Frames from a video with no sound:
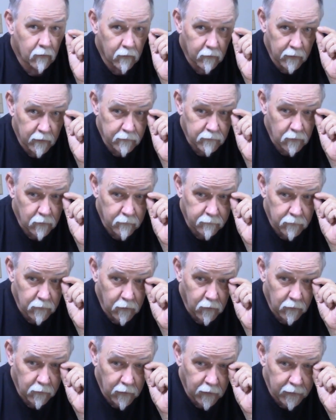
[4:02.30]
on its
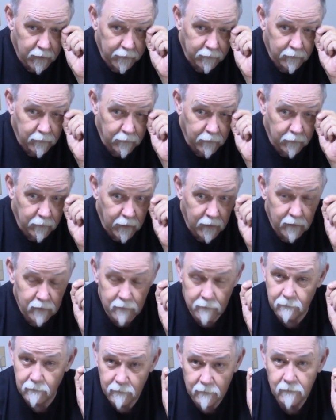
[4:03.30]
overall length, and
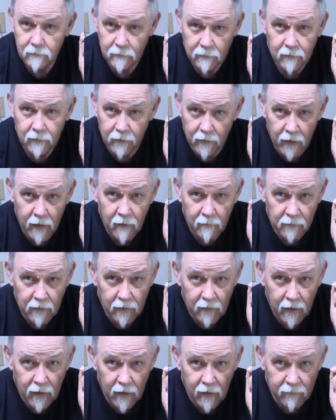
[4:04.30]
that's damn
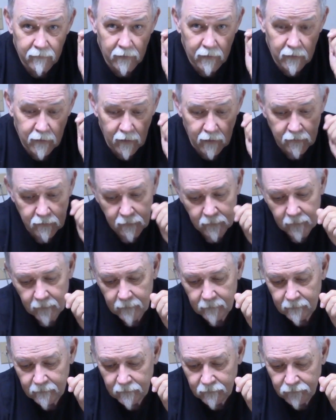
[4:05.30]
near half an inch,
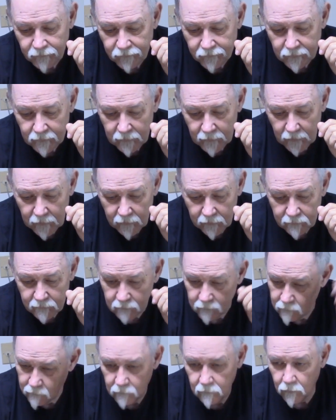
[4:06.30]

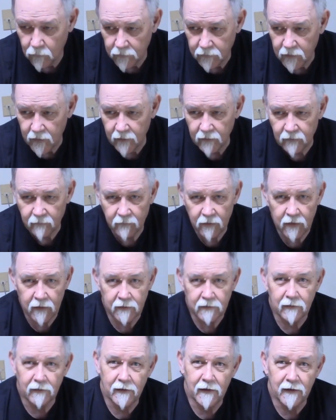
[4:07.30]
1/10 of an
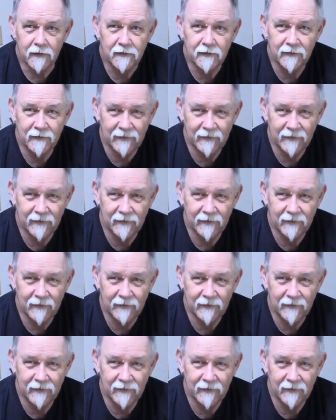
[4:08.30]
inch less.